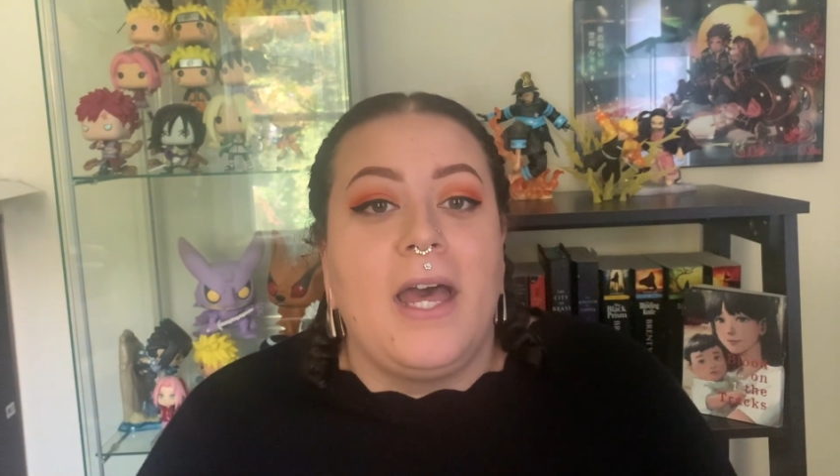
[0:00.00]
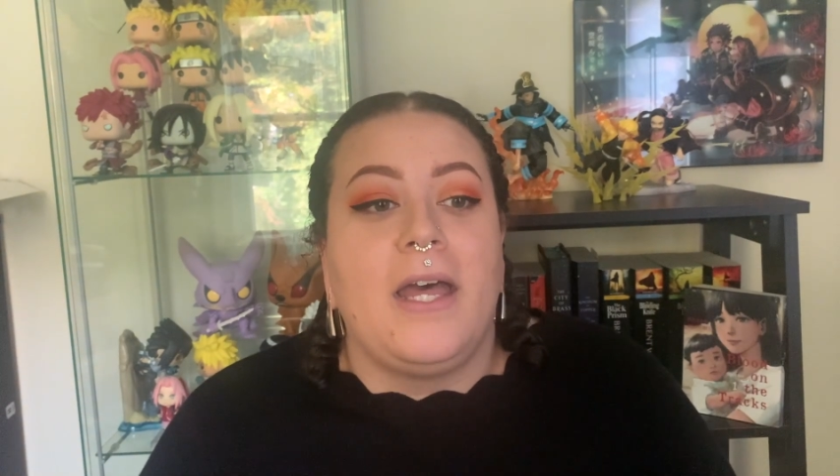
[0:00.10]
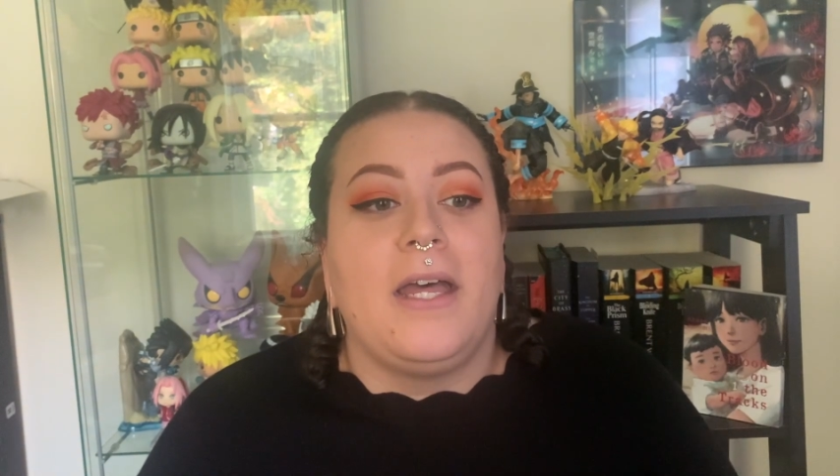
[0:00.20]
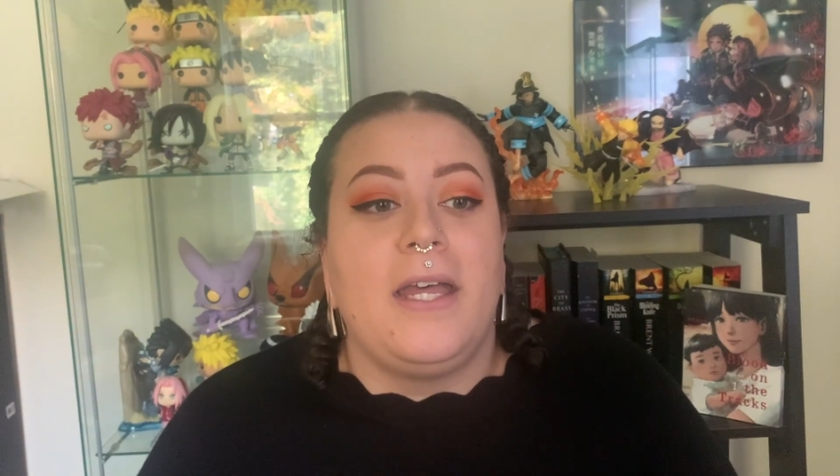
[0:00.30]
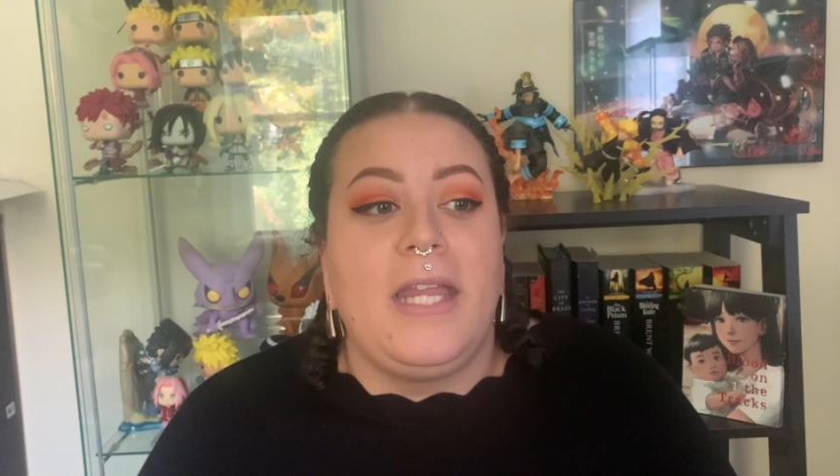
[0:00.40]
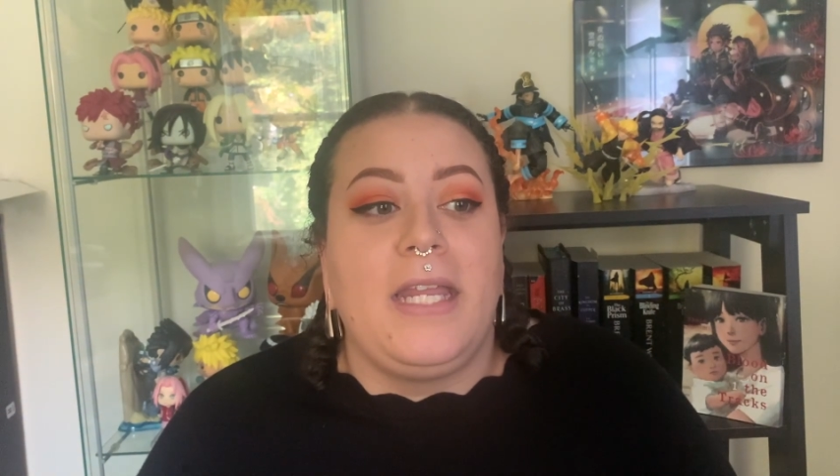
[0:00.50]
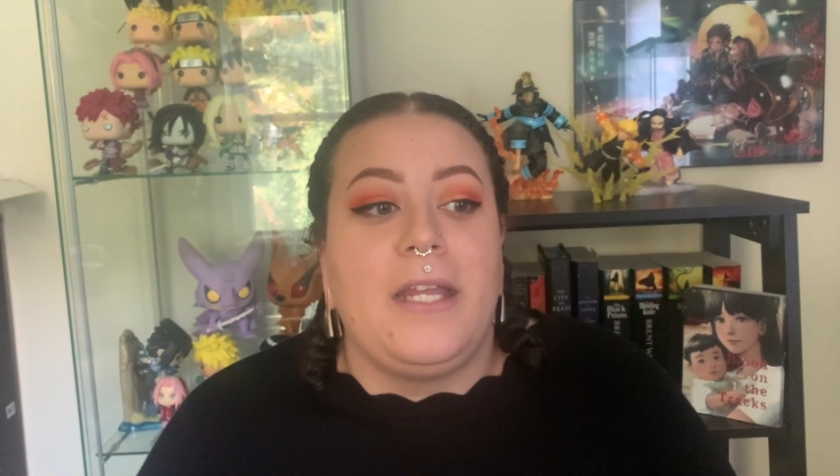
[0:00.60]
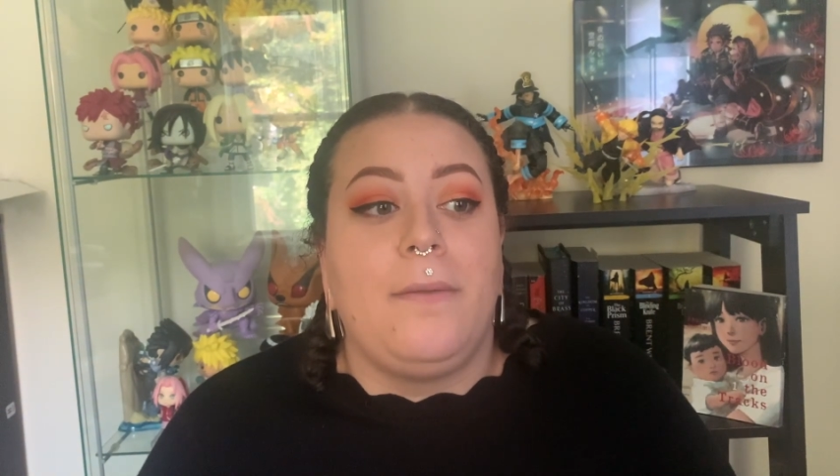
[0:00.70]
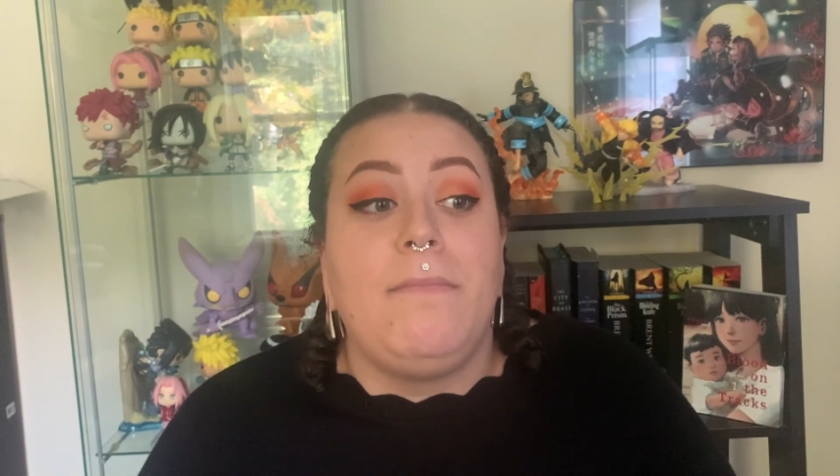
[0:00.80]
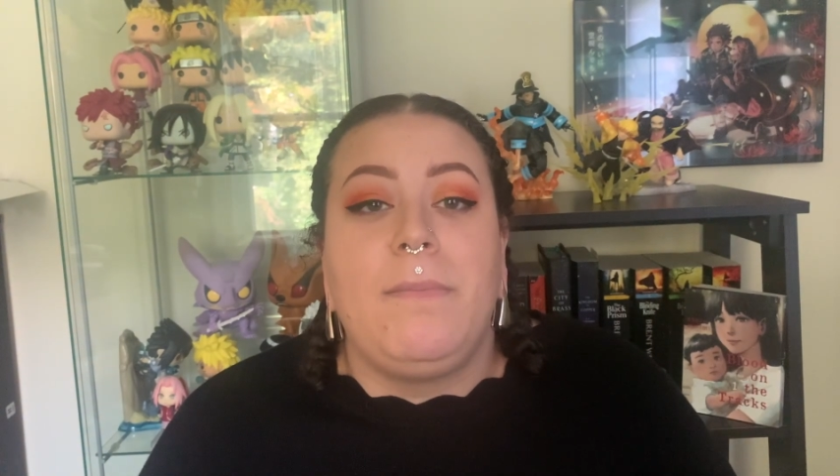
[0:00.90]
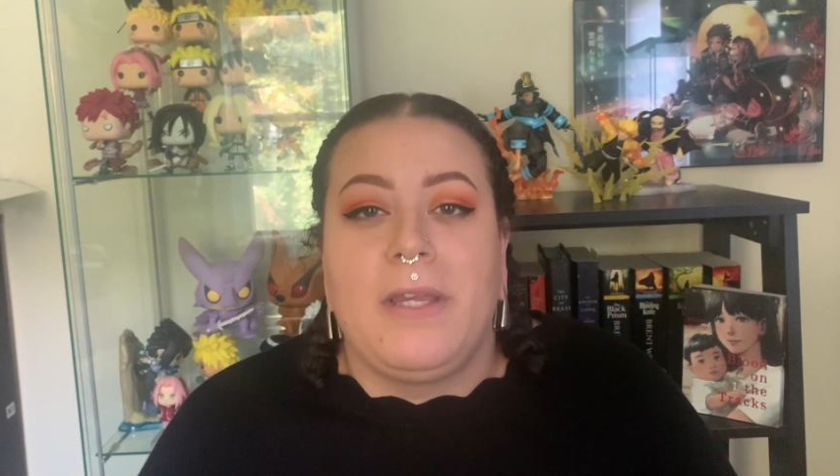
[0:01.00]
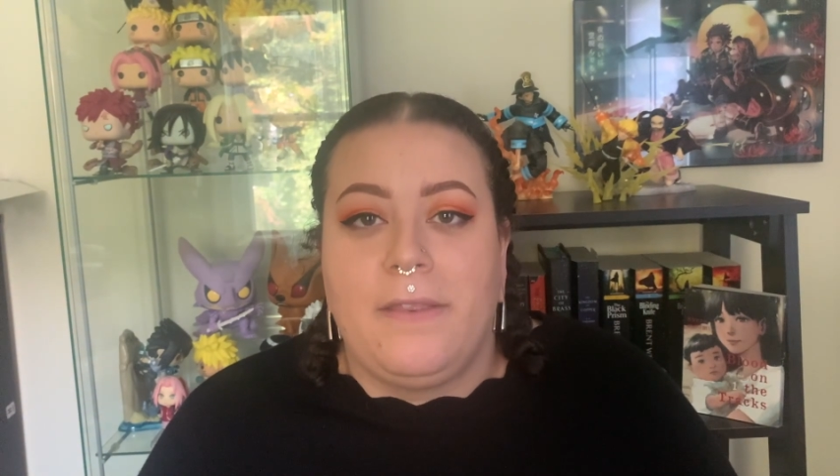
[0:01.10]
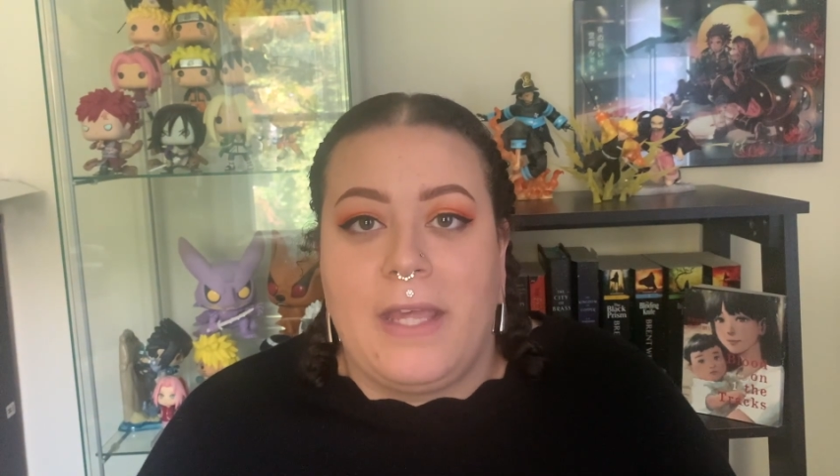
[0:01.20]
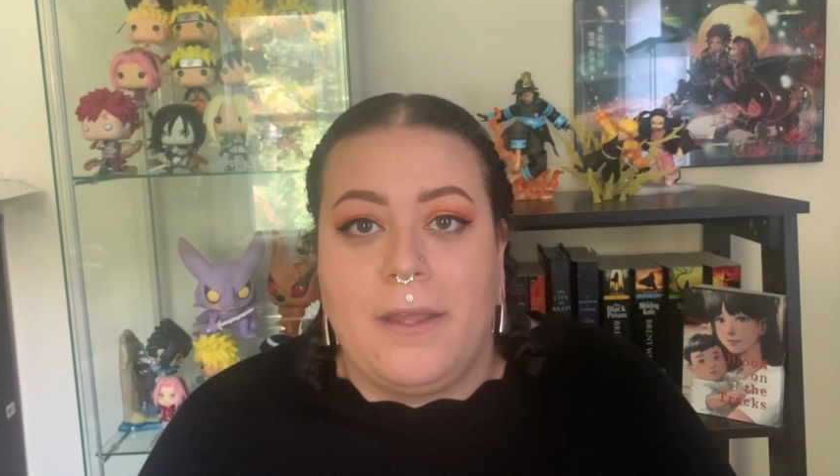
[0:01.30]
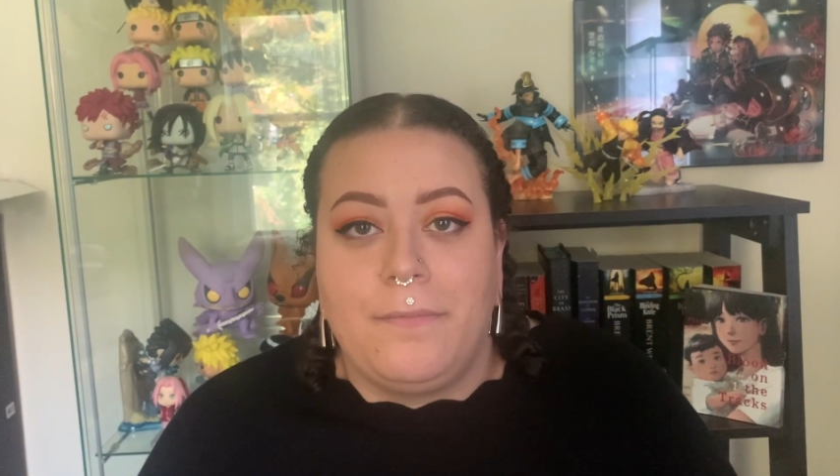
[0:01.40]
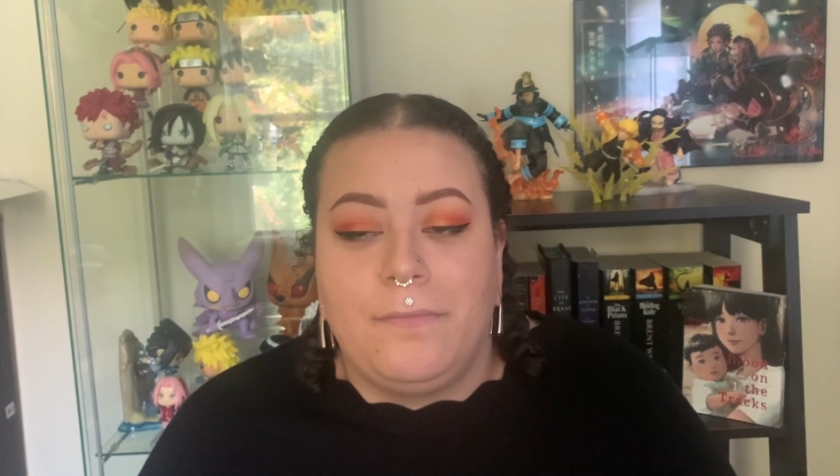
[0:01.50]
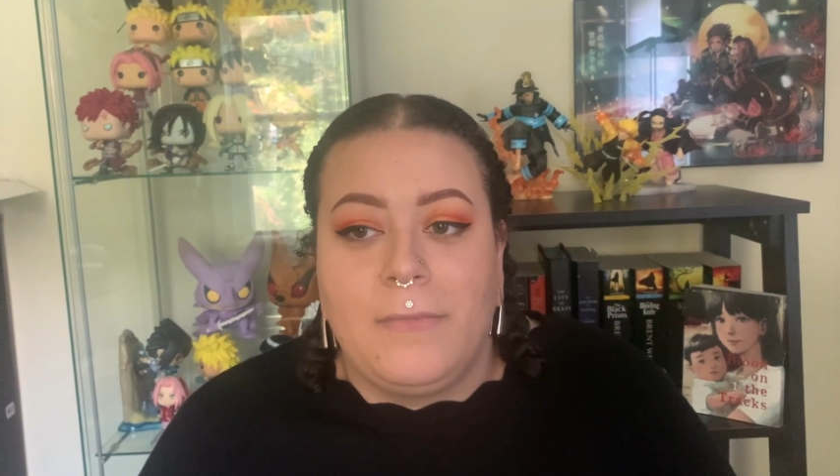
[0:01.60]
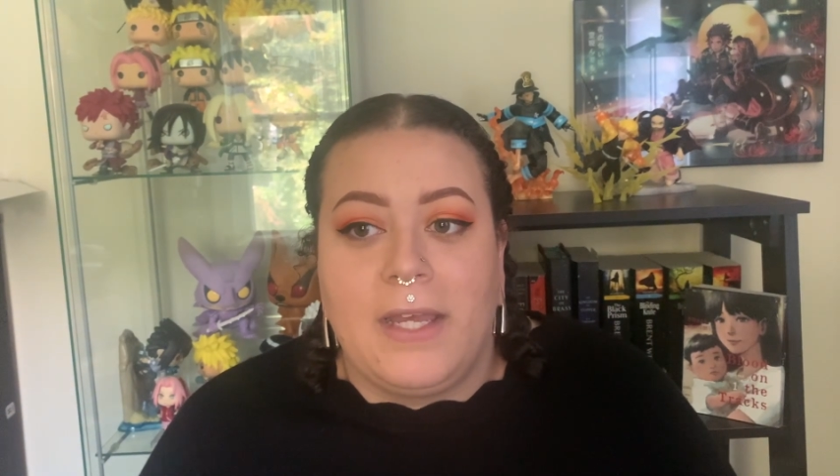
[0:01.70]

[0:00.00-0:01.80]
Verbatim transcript: uh, and mimic them,